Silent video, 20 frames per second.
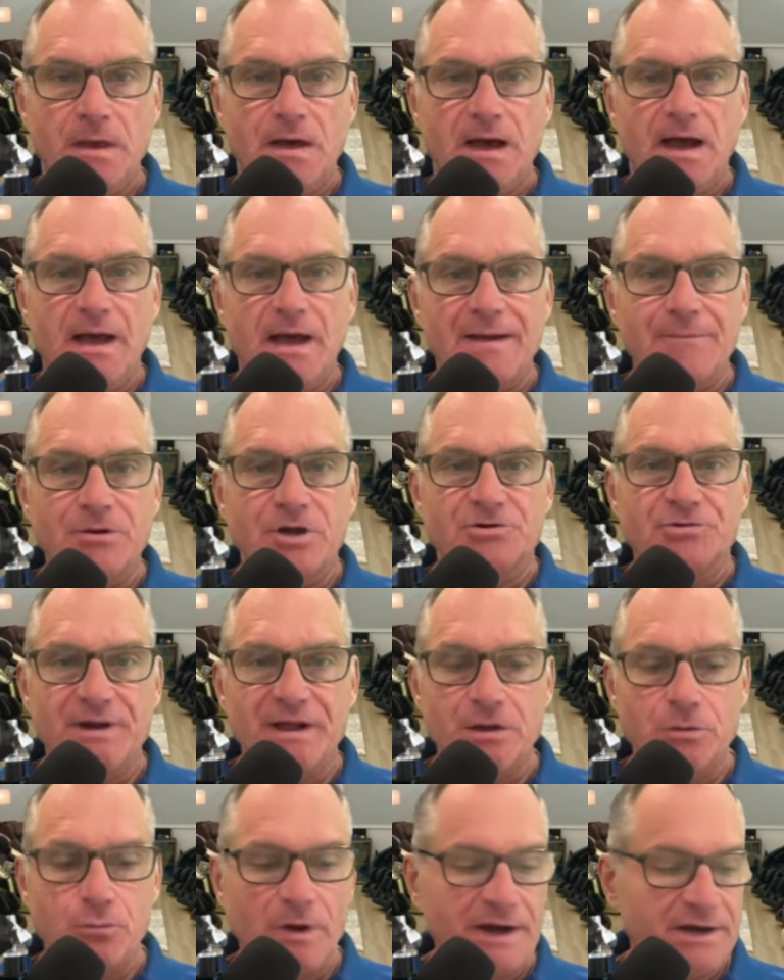Hi, I'm Dr.
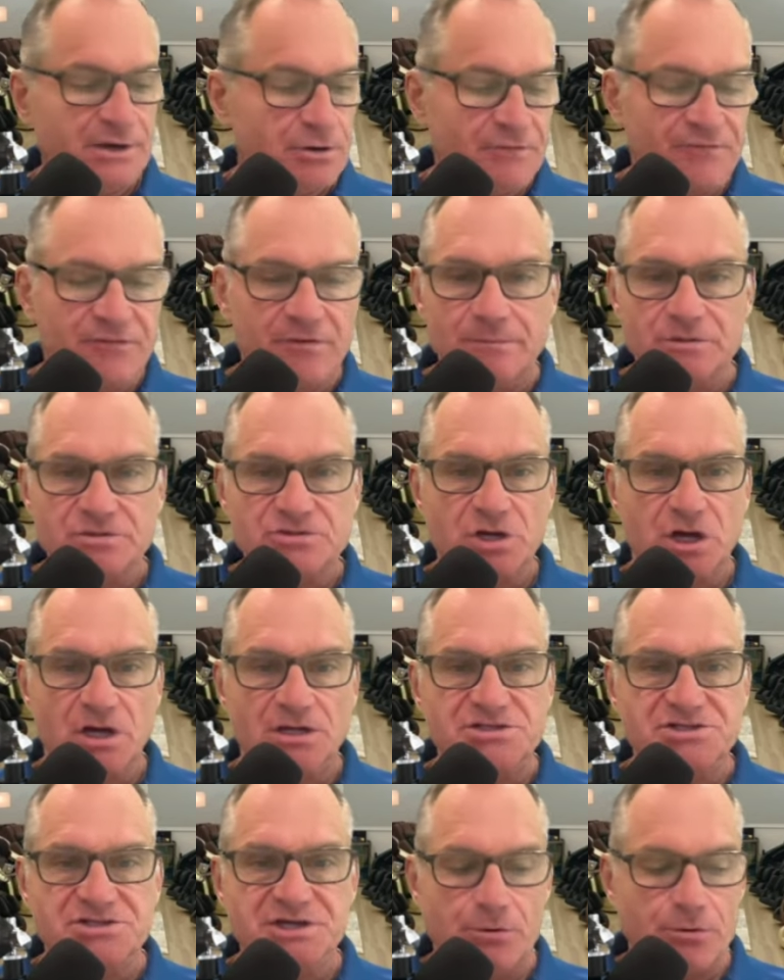Alan Weidner from
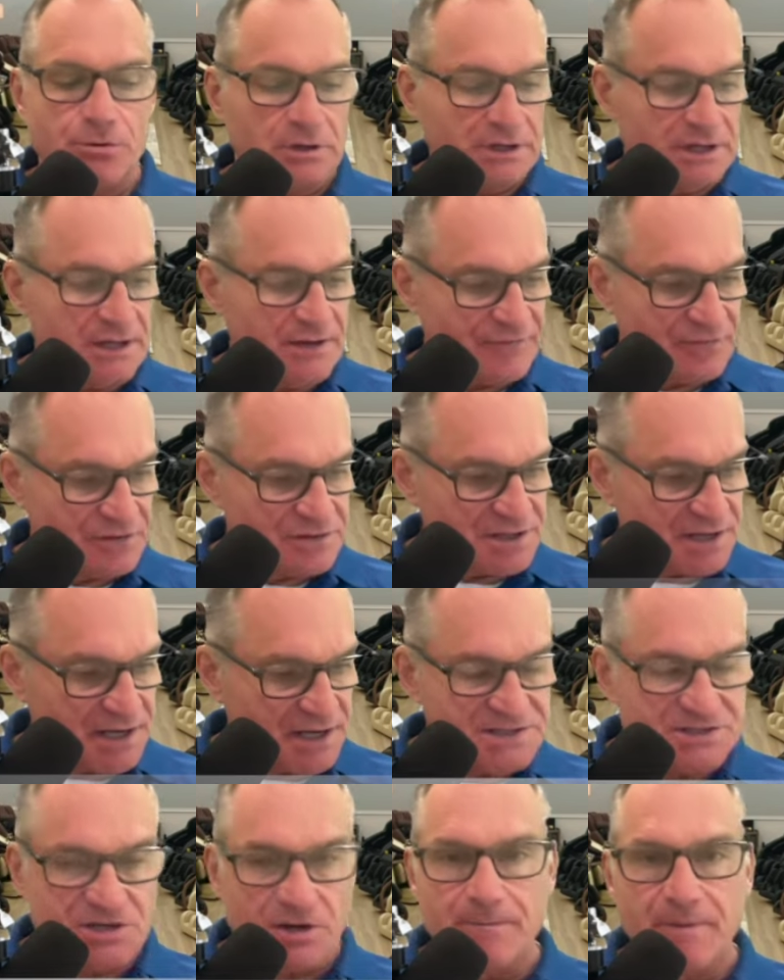Massage Chair Relief, and today
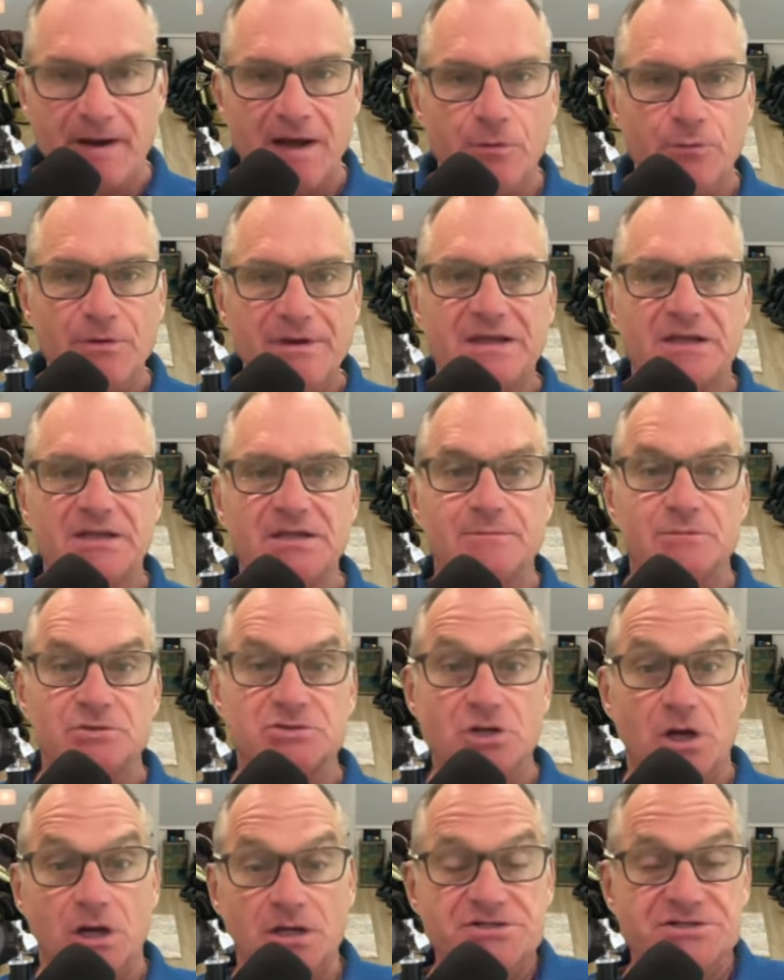is our bi weekly
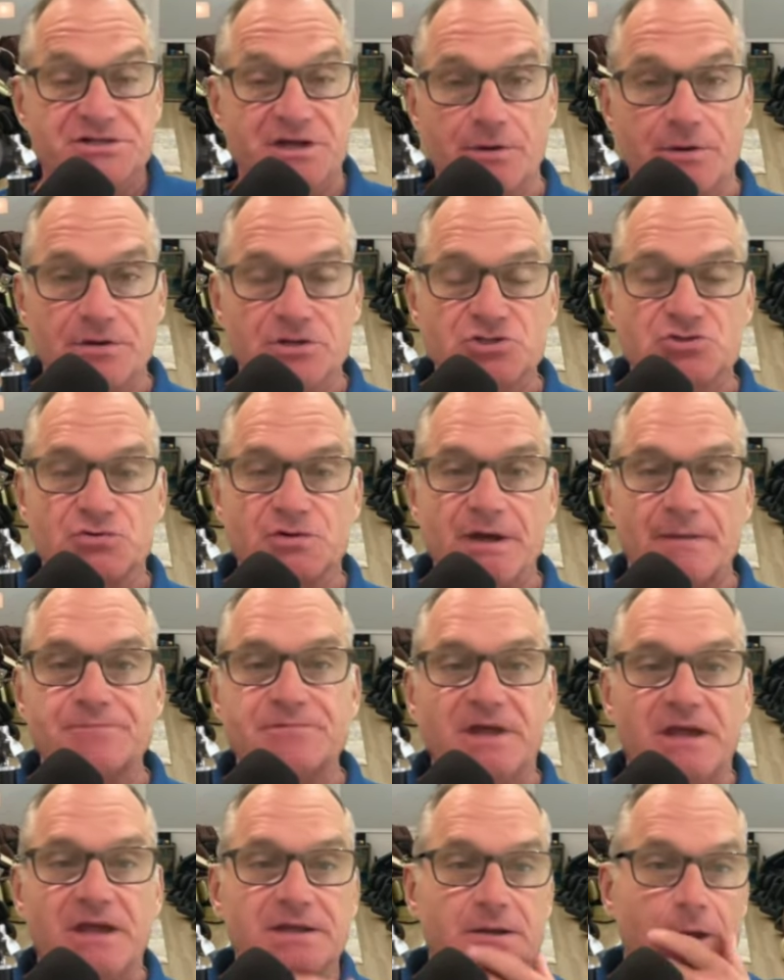massage chair industry
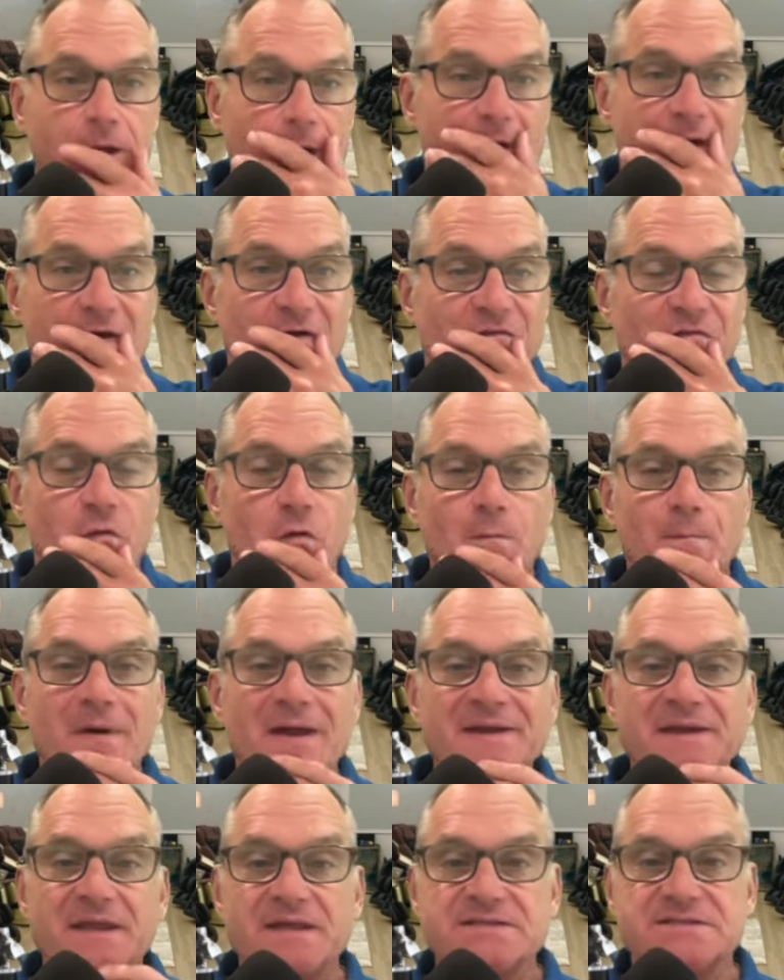update for
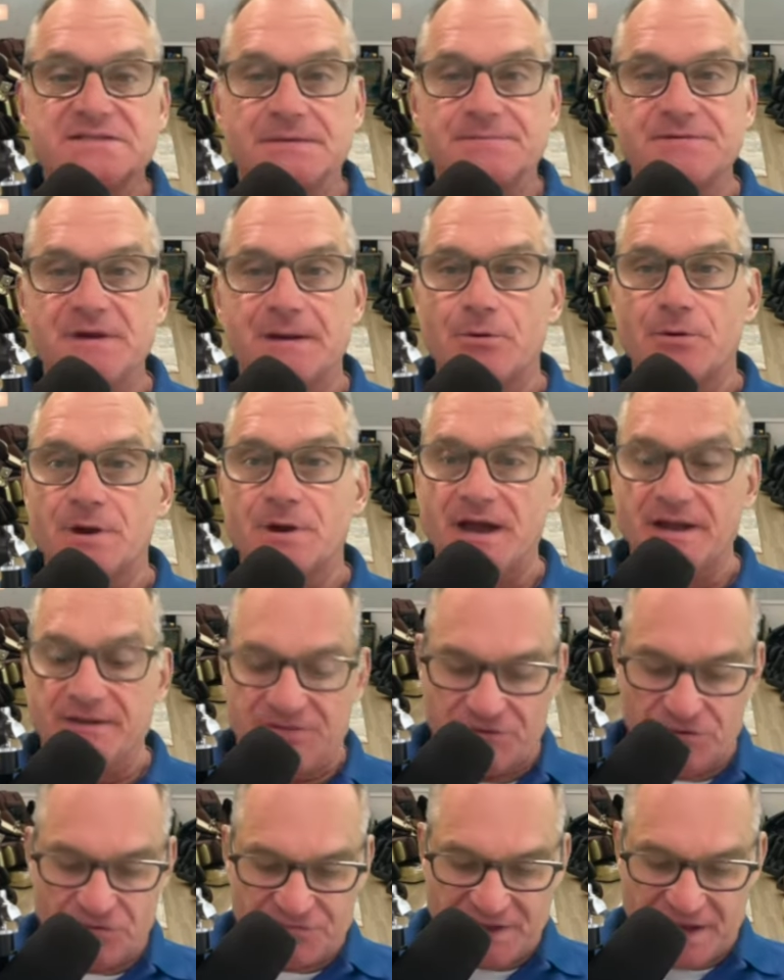Monday, September
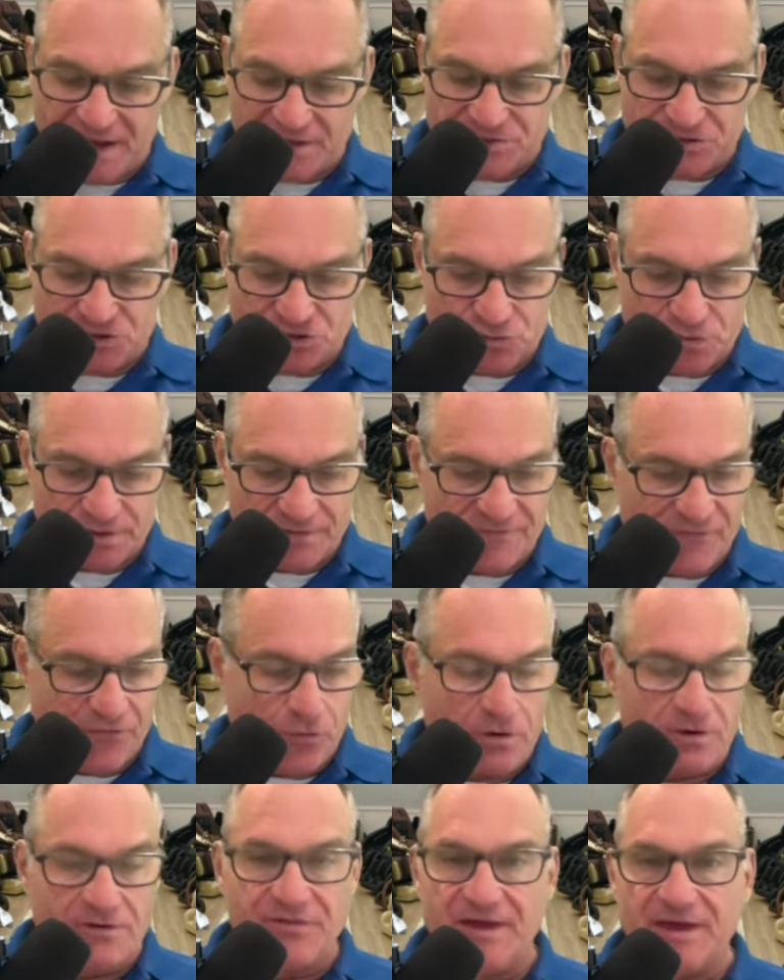9th,
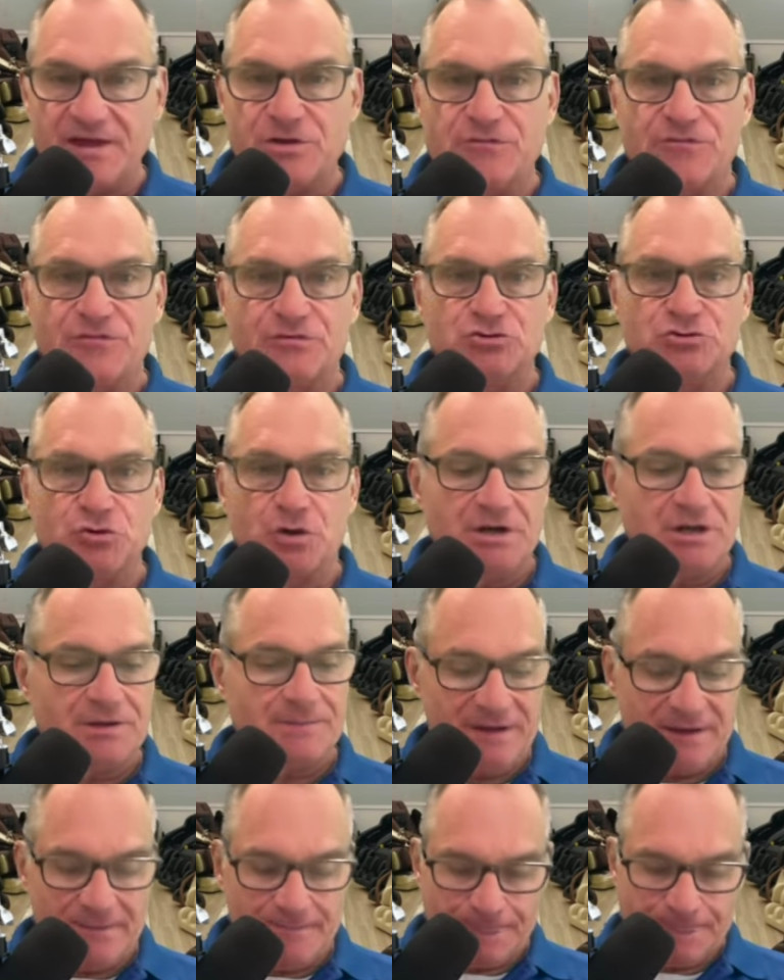2024. Thank you for joining
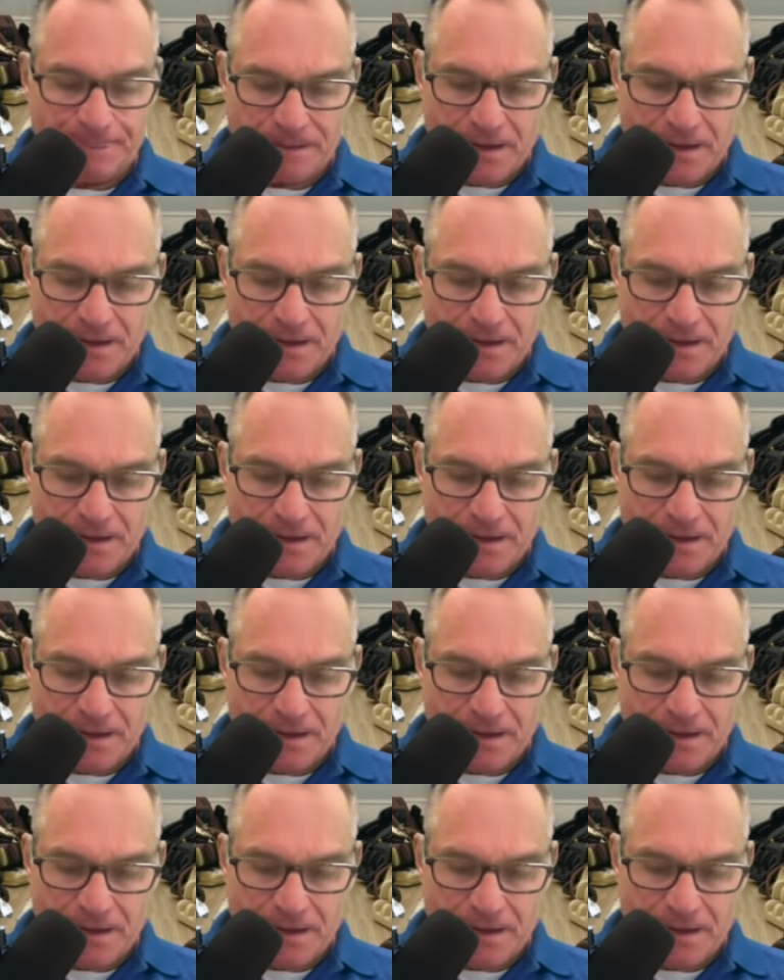me.